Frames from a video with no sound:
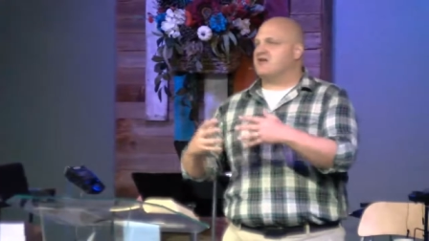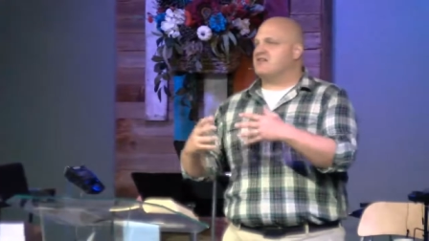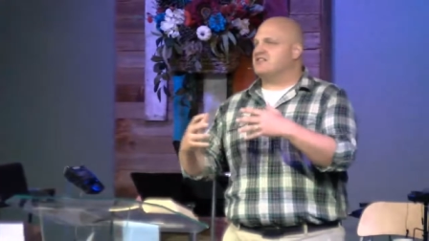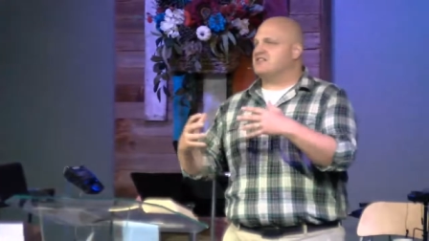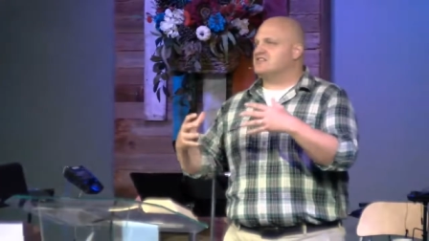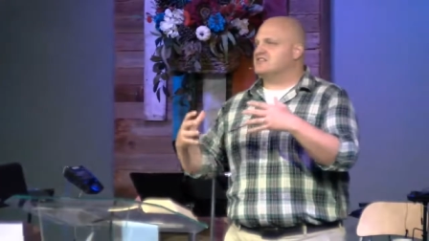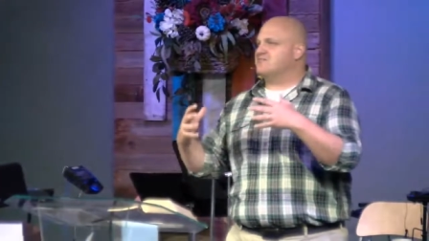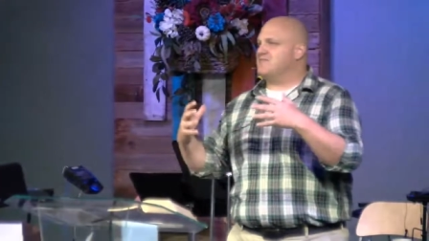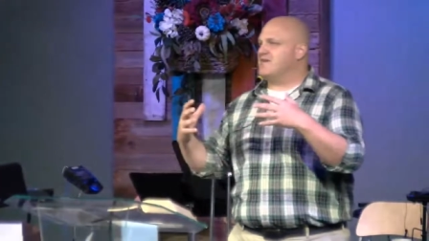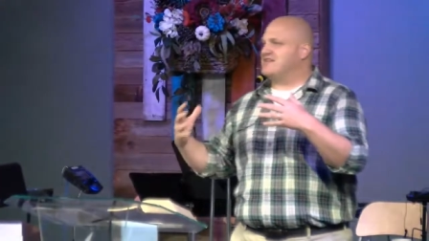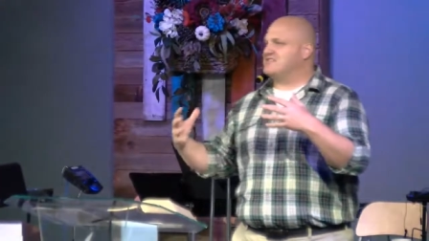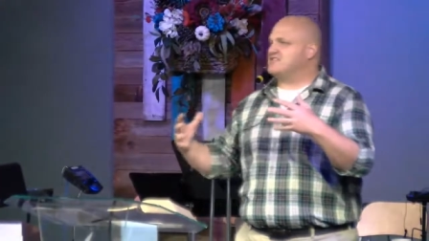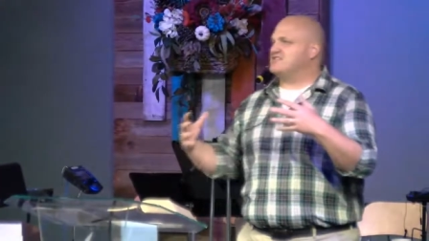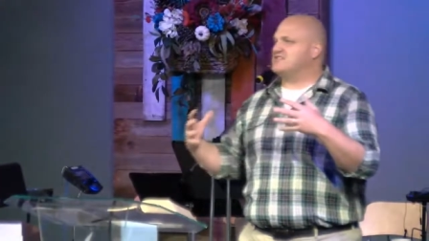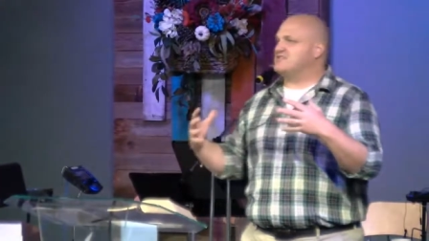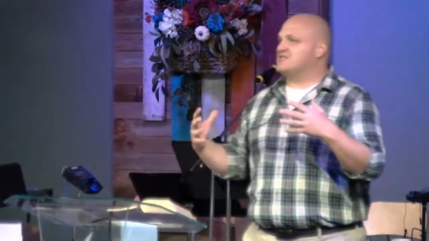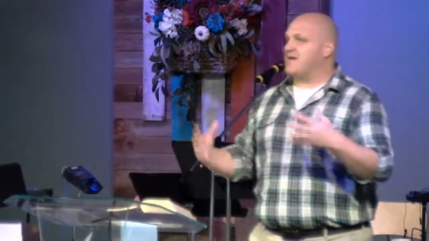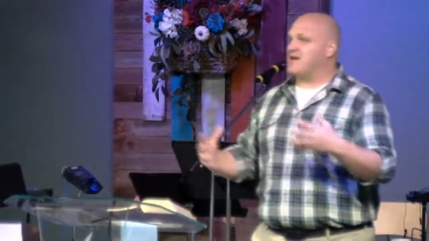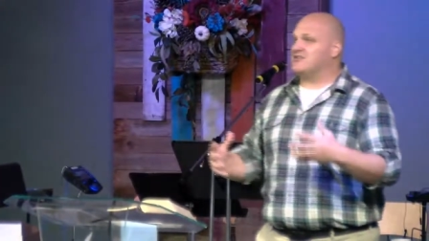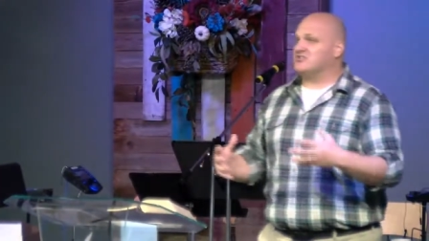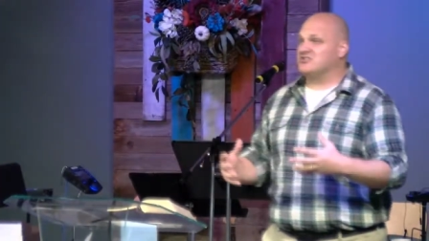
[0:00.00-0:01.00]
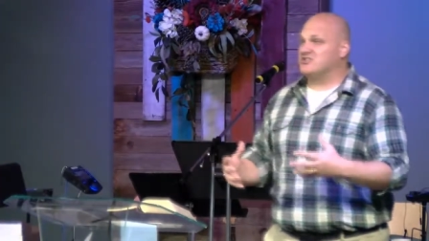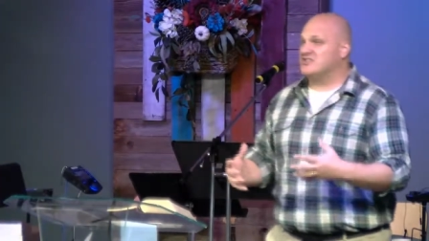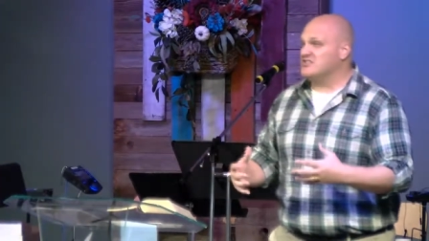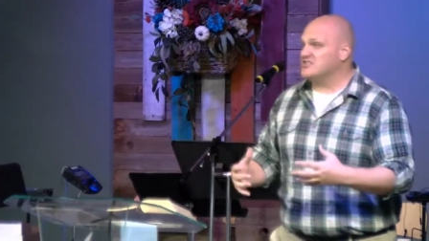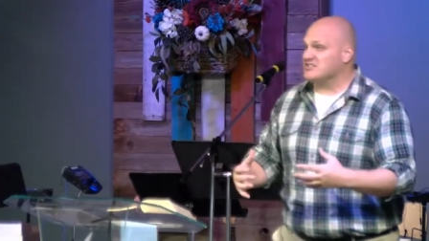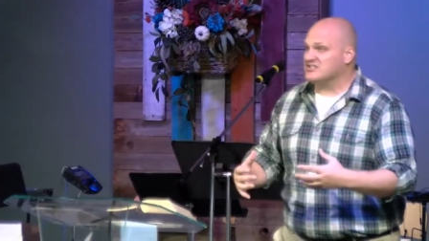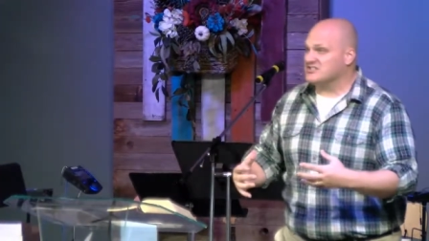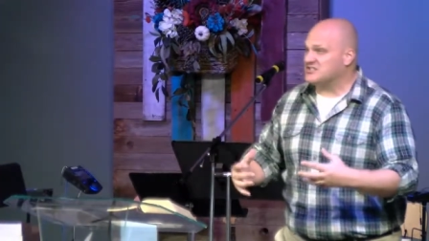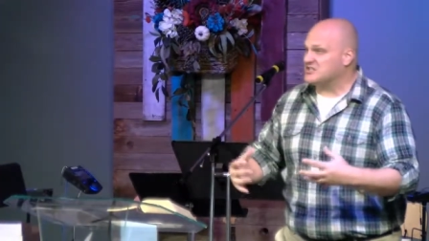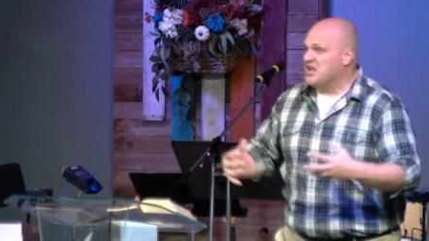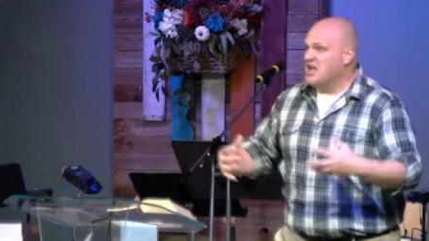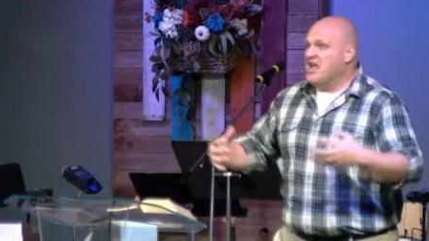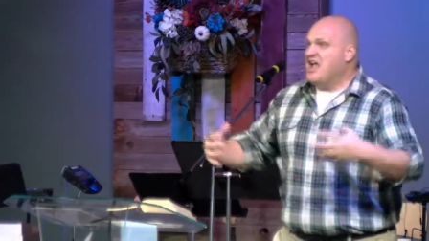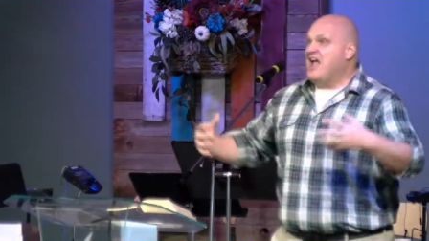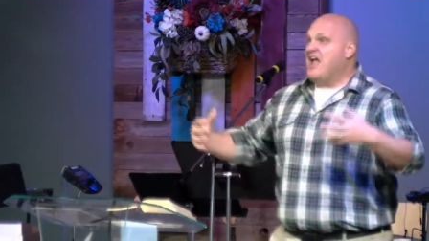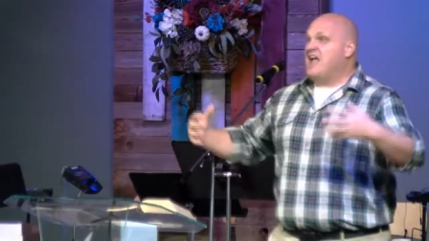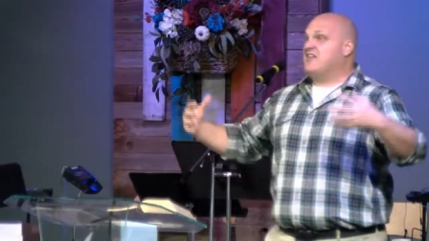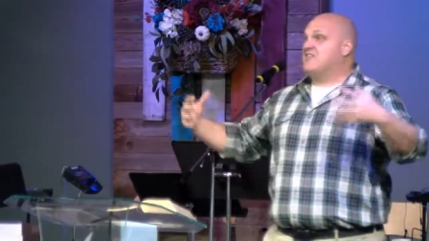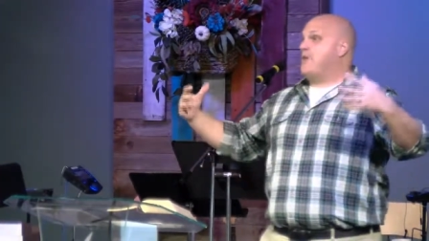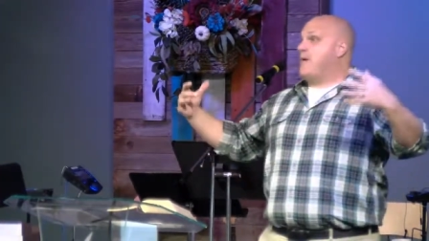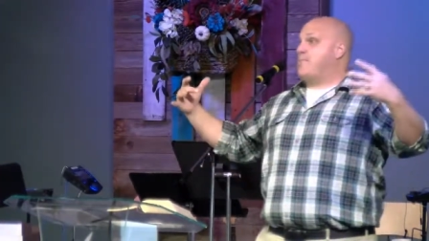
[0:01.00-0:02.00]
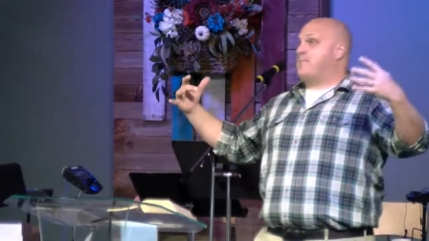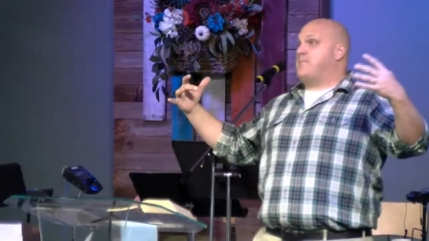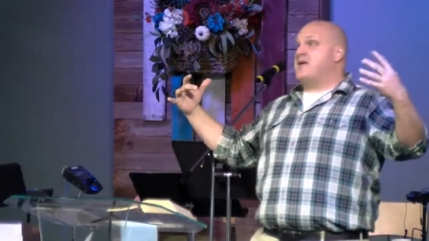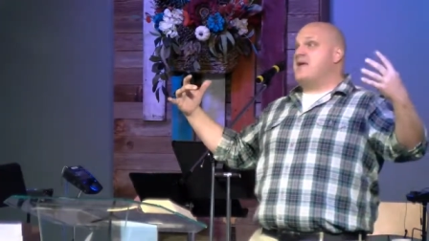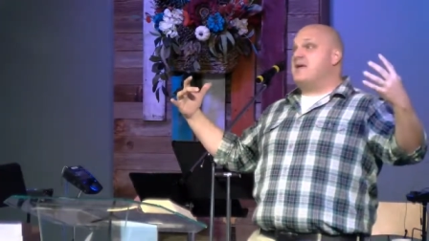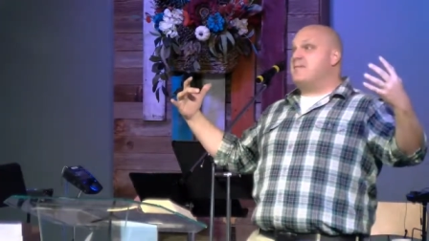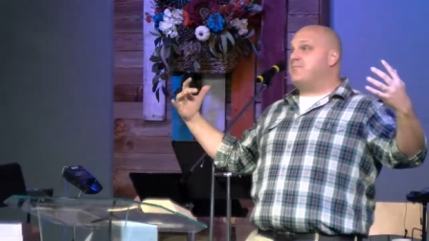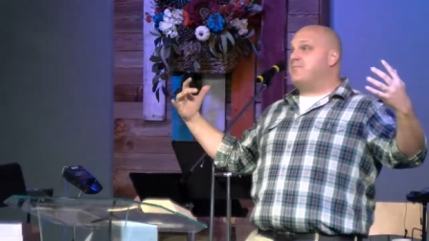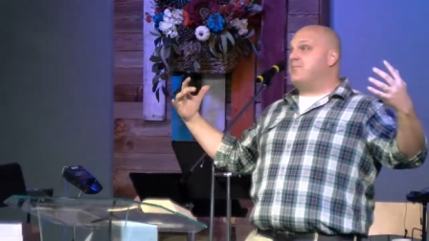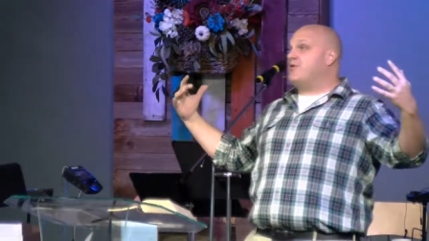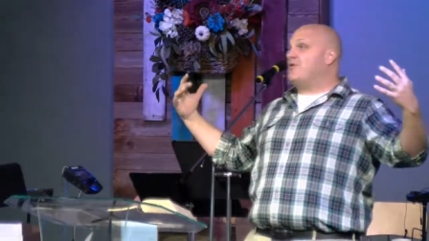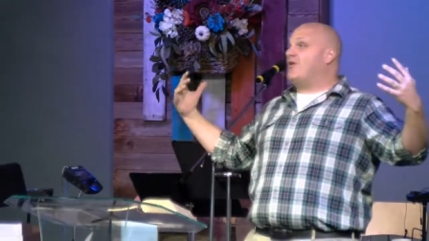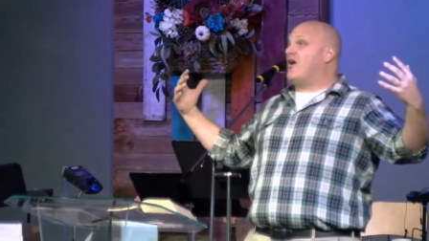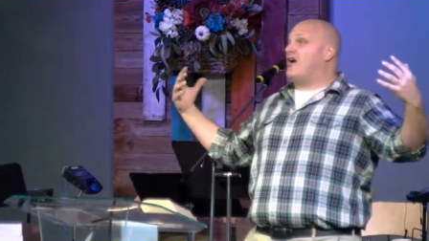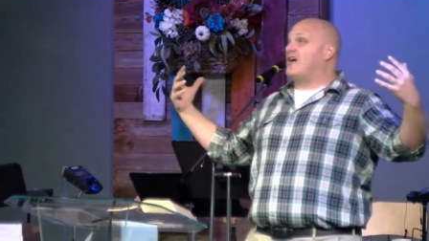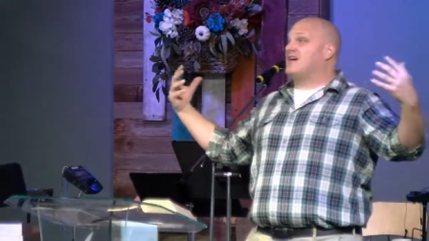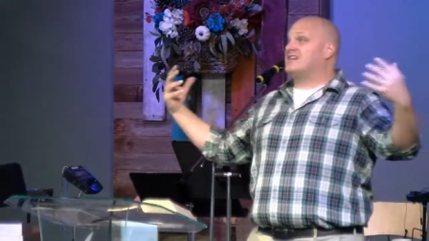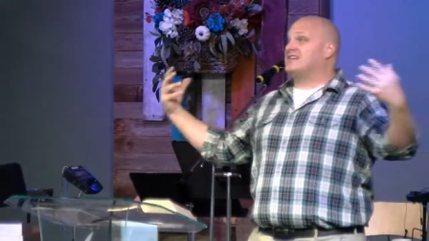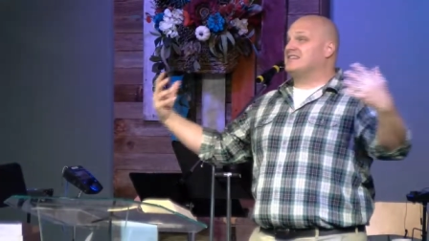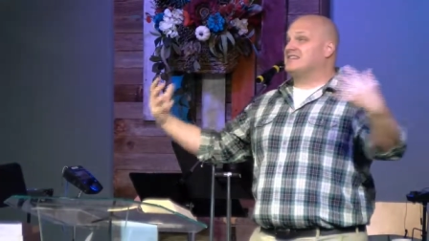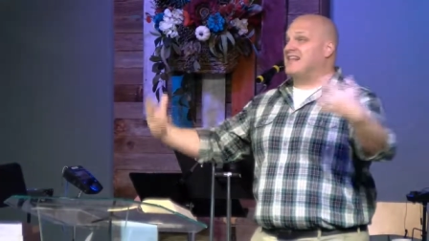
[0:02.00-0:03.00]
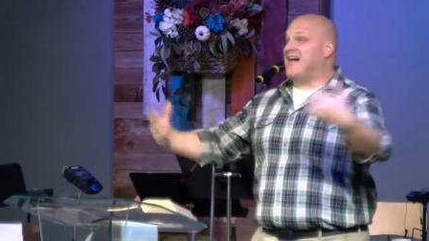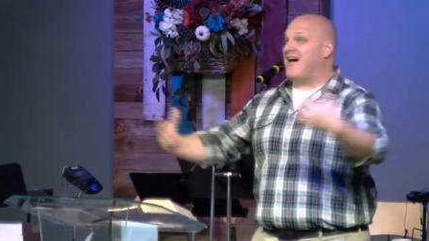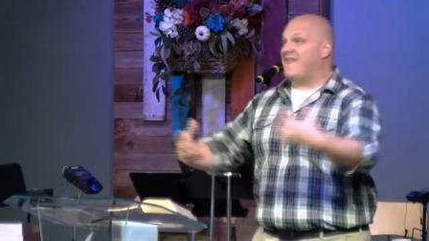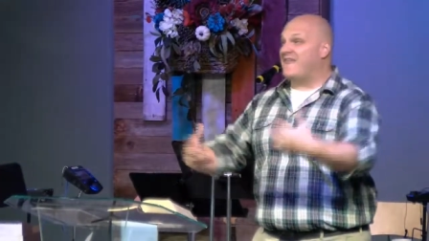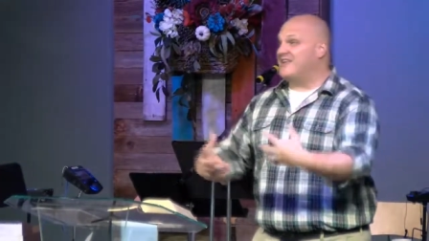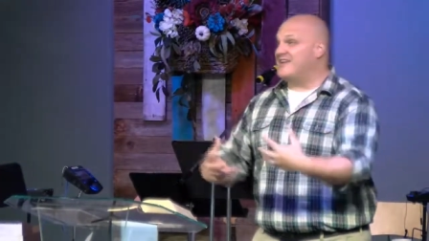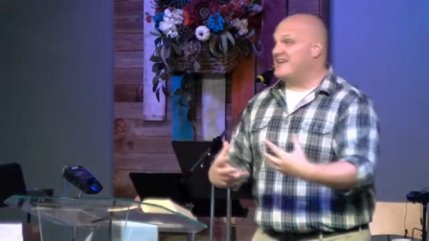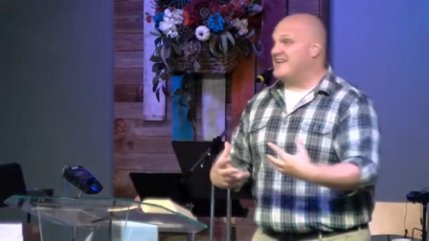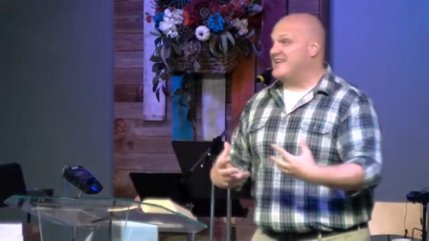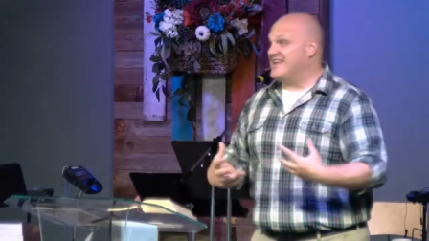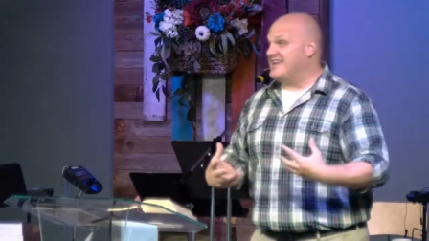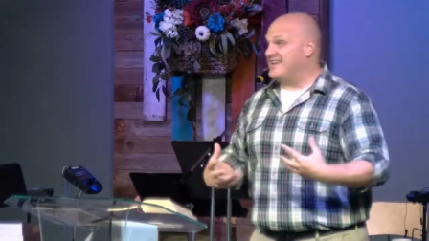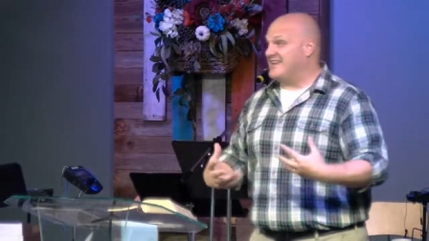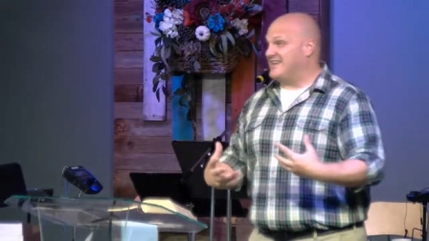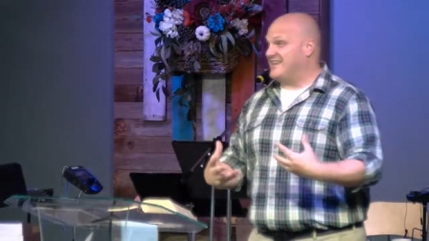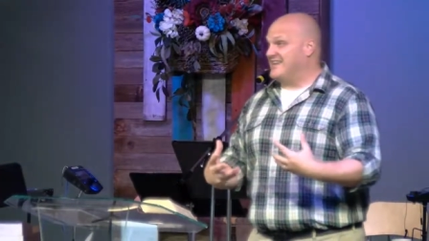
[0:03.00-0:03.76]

this message about Jesus, and the people are loving it.